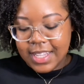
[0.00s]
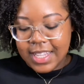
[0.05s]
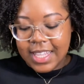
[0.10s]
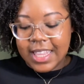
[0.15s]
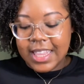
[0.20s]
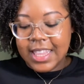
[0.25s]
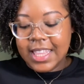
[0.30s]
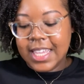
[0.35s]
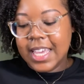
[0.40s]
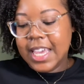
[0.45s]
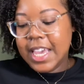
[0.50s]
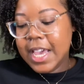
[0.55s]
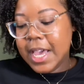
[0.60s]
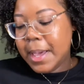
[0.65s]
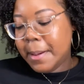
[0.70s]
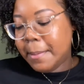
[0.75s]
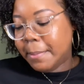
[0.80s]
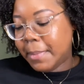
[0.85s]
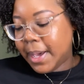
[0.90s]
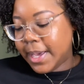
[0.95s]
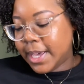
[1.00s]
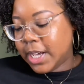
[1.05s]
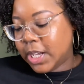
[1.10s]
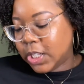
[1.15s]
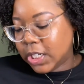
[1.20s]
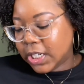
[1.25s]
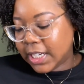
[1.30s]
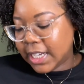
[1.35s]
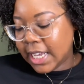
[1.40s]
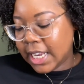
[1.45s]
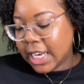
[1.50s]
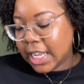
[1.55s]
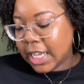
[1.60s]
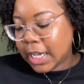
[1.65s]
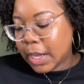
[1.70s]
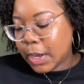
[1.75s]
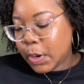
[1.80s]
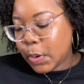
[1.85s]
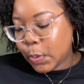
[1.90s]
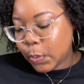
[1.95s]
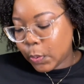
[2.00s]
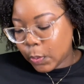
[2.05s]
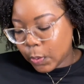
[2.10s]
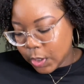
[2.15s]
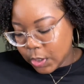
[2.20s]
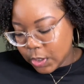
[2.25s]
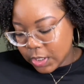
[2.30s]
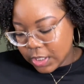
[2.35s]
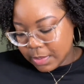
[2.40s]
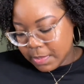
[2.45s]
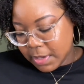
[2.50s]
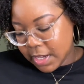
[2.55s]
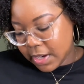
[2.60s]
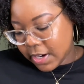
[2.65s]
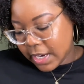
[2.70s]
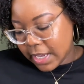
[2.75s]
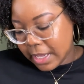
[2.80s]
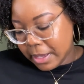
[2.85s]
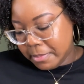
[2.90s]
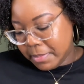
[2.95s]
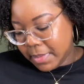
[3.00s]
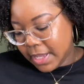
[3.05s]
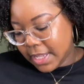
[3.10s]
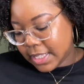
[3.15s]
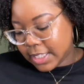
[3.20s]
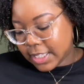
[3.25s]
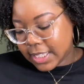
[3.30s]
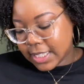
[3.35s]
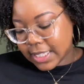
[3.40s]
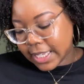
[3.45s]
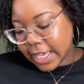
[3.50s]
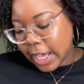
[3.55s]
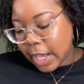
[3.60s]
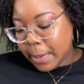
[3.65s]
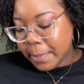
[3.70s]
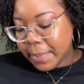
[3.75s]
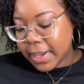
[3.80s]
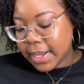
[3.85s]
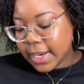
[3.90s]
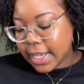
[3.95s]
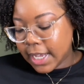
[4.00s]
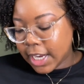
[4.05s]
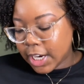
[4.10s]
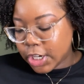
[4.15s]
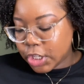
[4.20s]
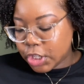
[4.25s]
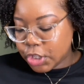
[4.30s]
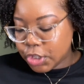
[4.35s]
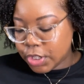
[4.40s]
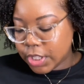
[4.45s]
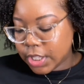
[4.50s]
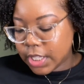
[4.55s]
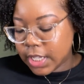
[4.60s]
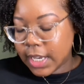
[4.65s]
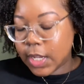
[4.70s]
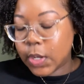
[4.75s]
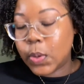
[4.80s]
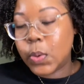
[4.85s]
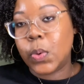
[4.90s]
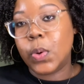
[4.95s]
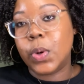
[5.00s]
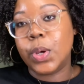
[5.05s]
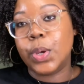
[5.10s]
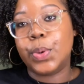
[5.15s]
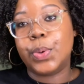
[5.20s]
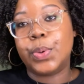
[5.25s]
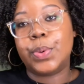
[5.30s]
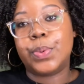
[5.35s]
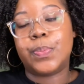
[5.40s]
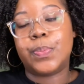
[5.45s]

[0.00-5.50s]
The Mael Organic Rosemary and Mint Scalp and Hair Strengthening Oil.